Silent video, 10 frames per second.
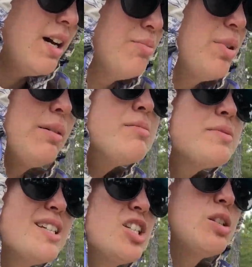
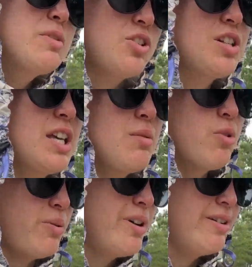Probably should be drinking
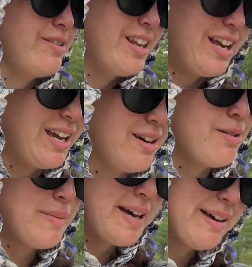more water than I
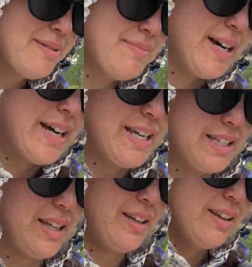am, but